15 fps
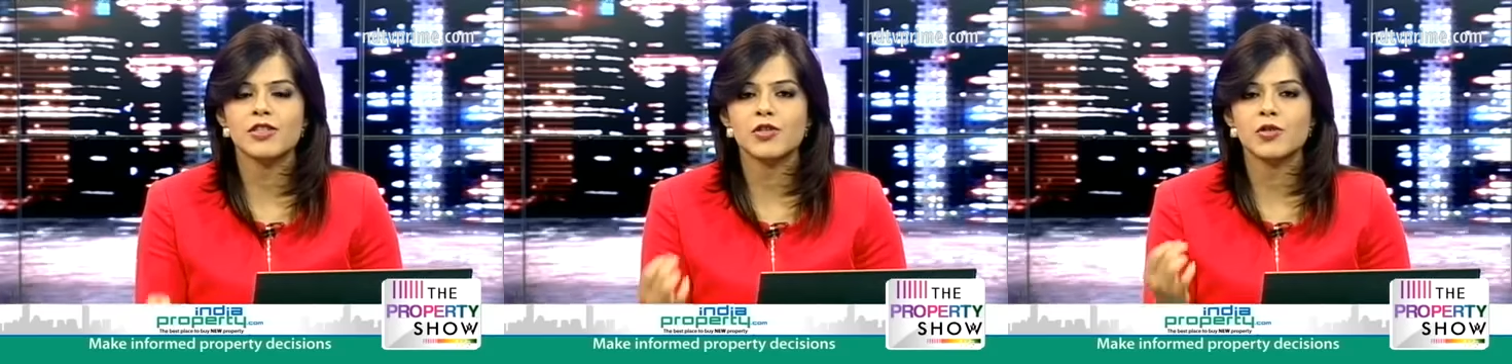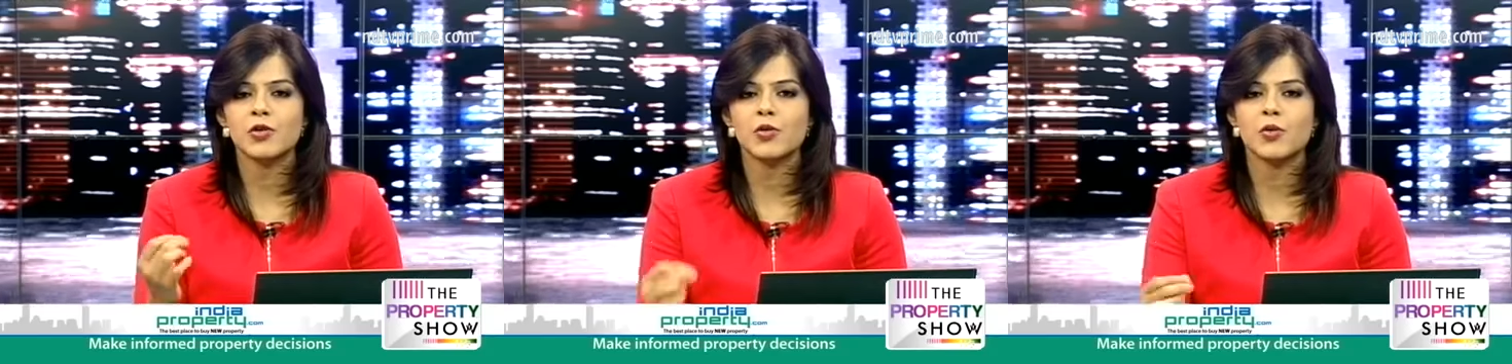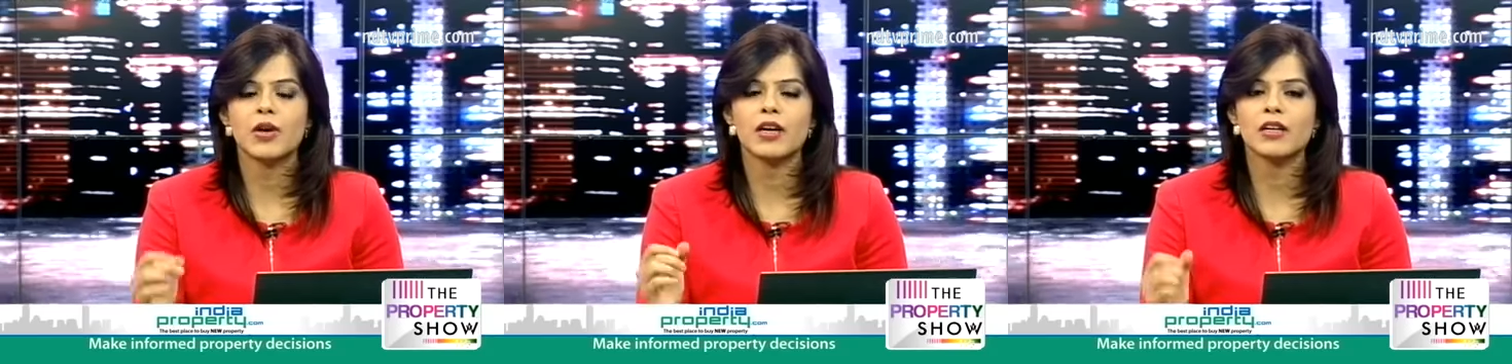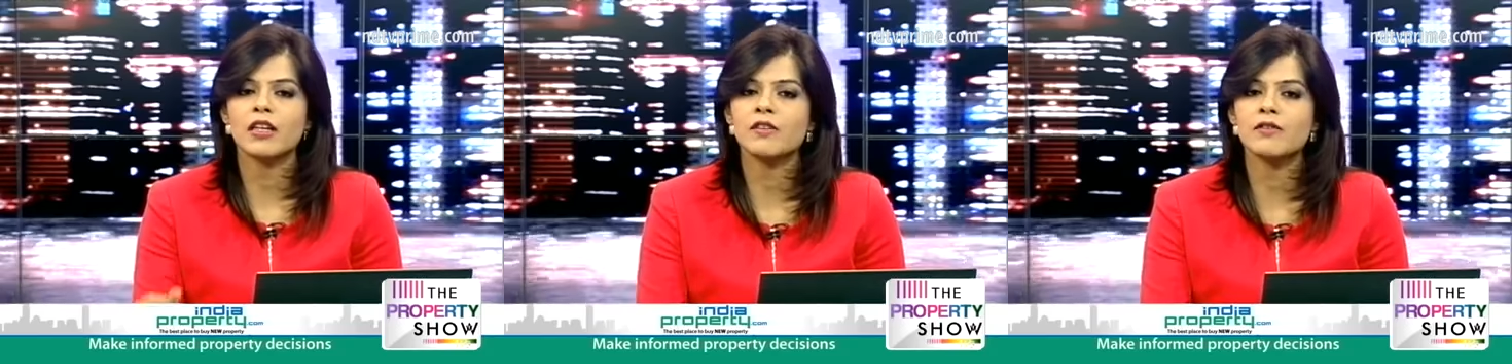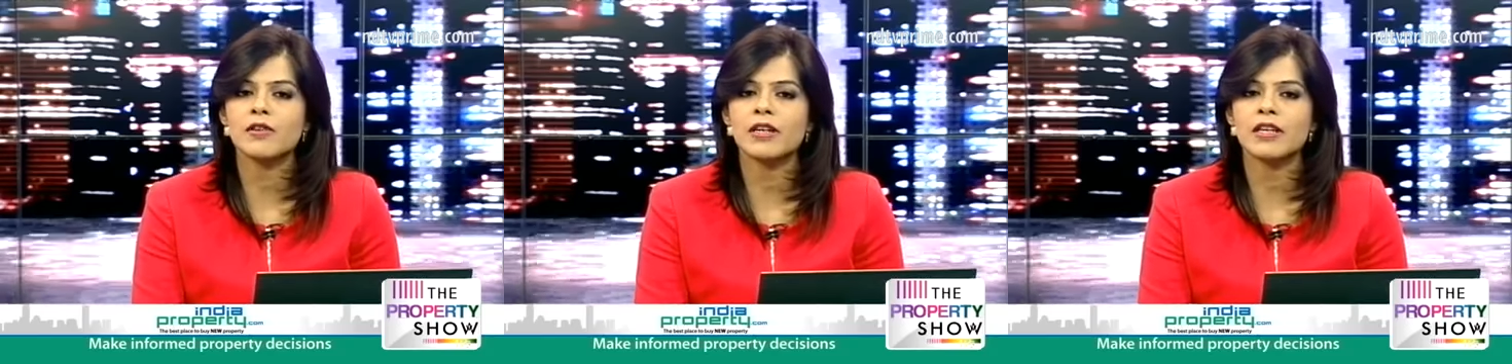to
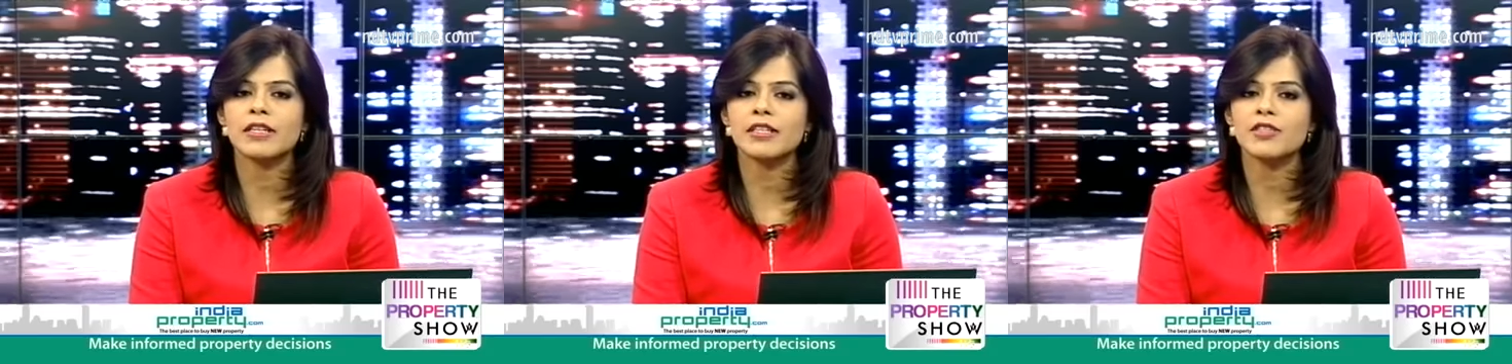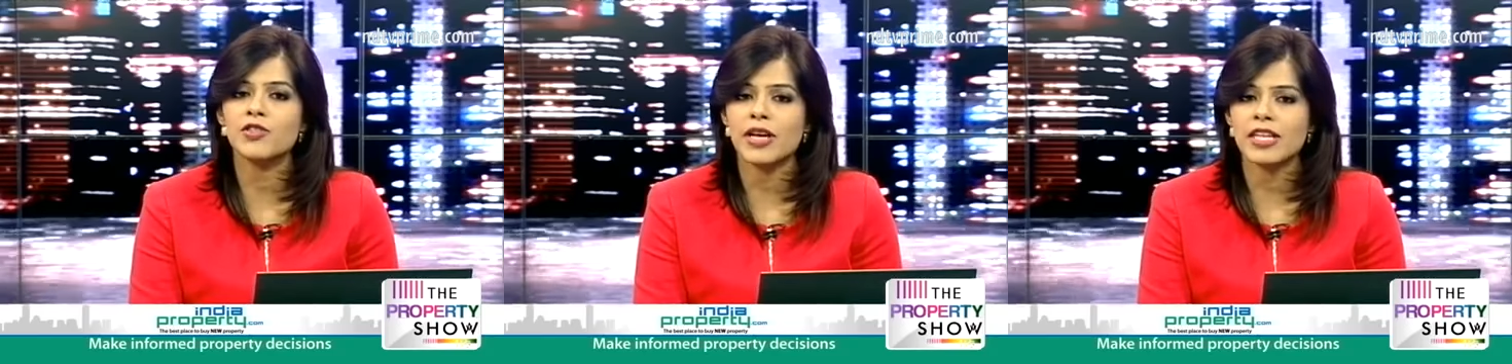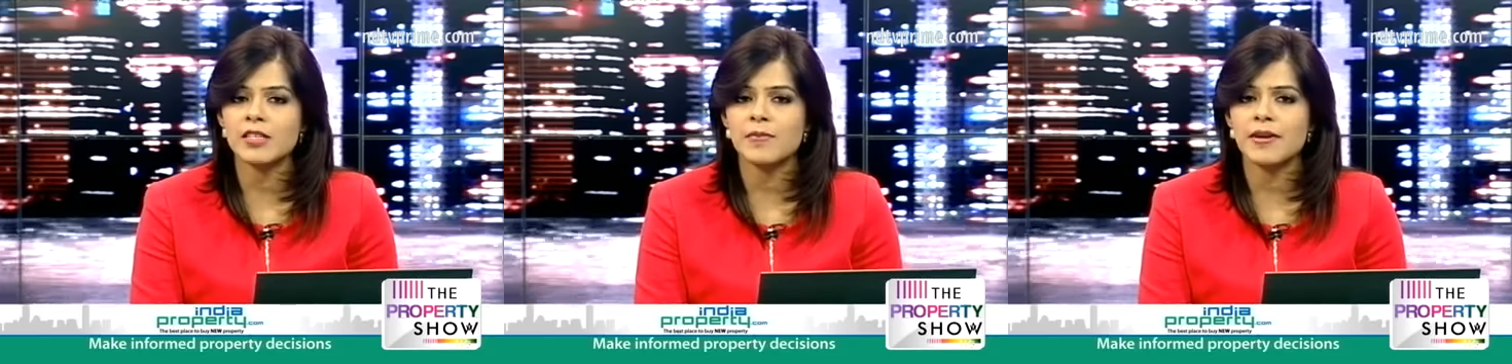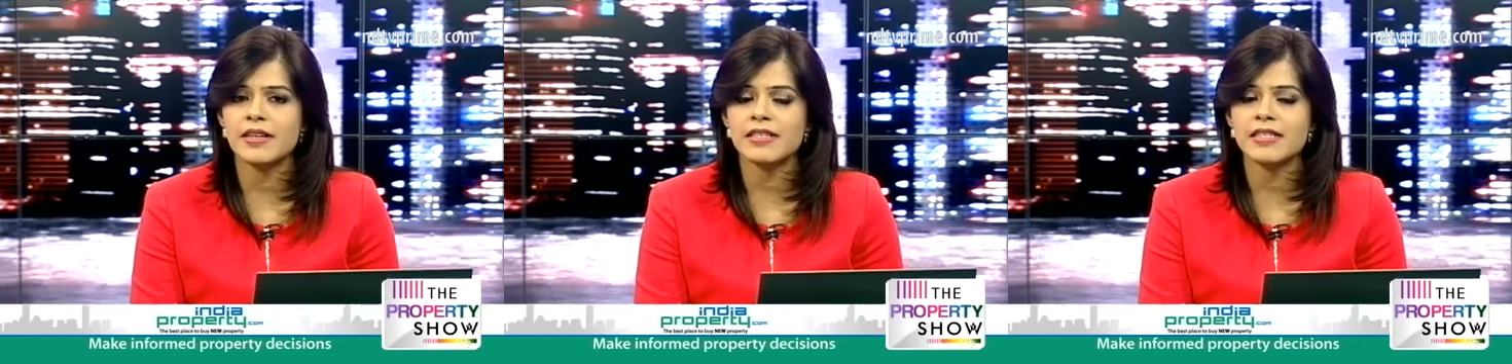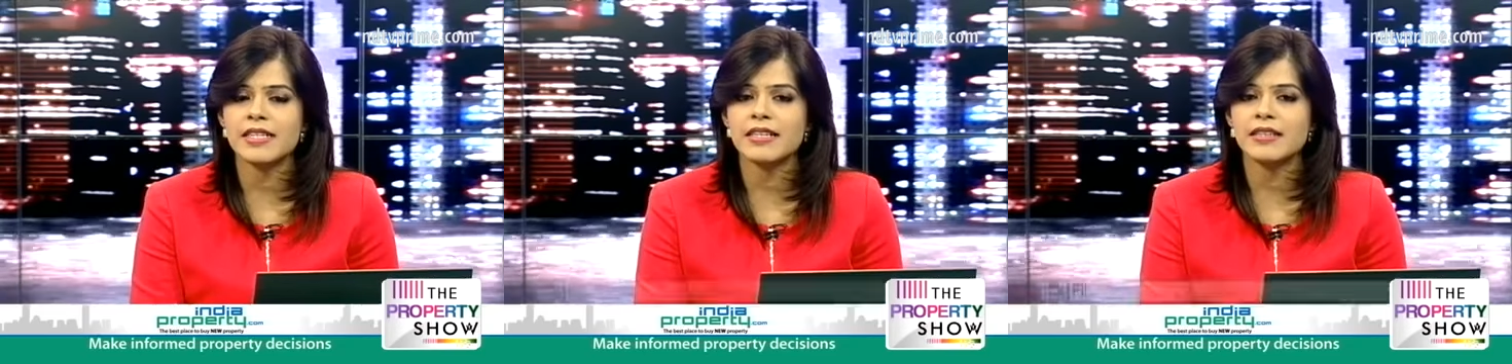govern
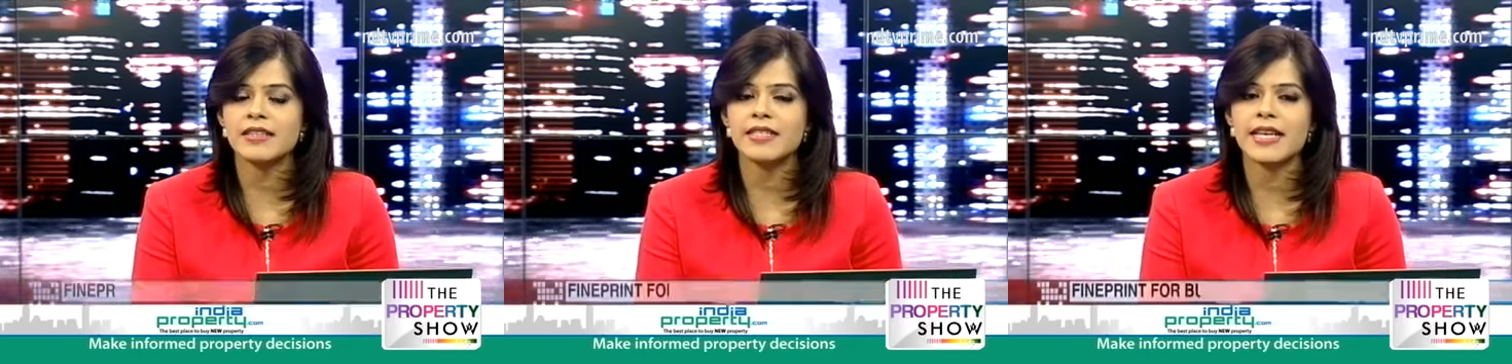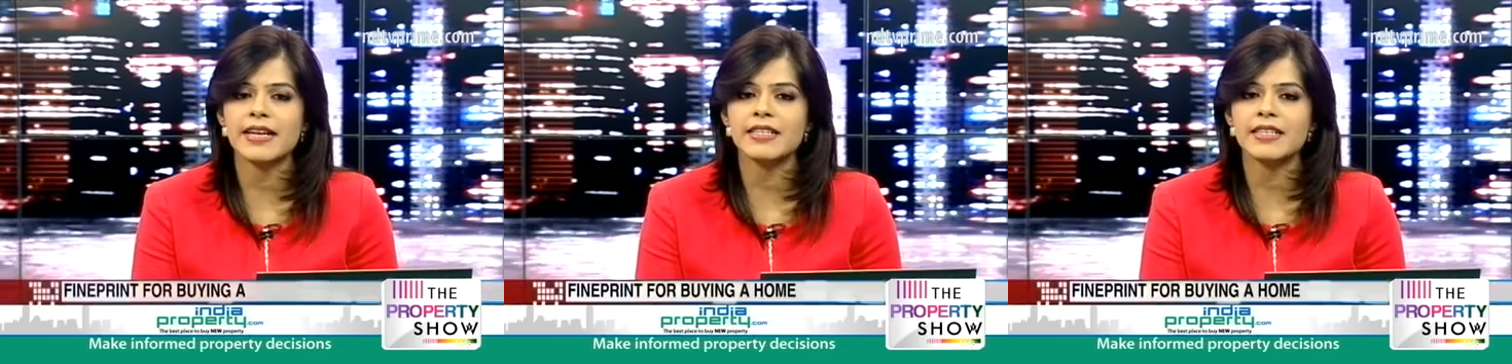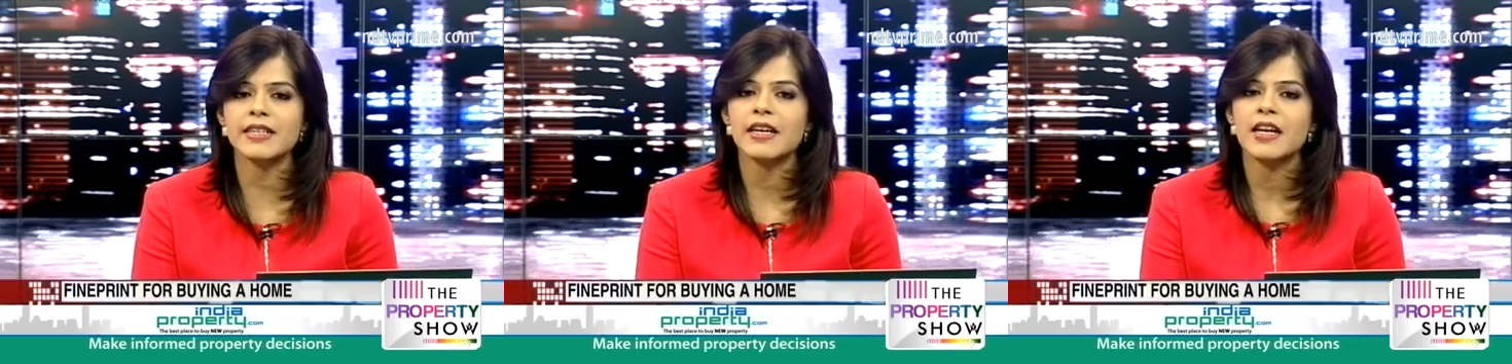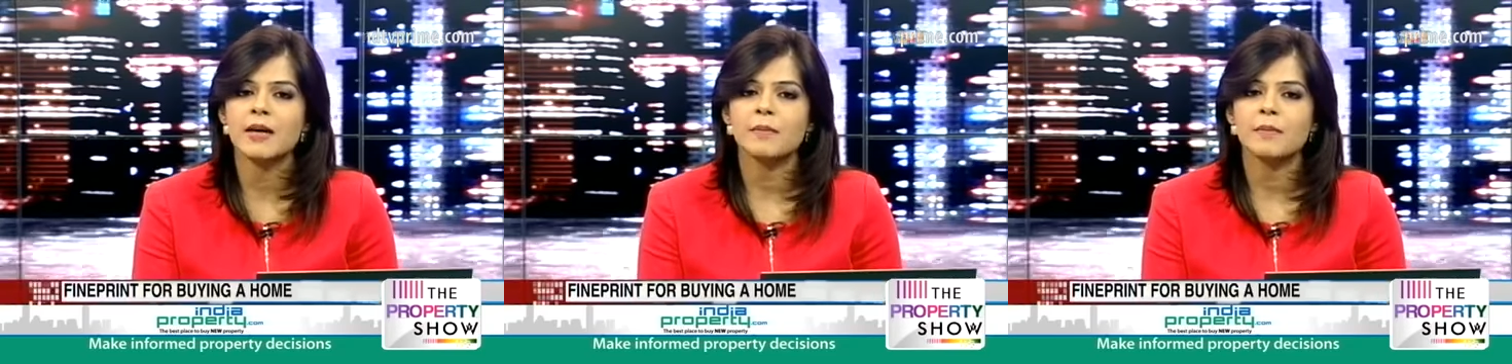transparency in the sector,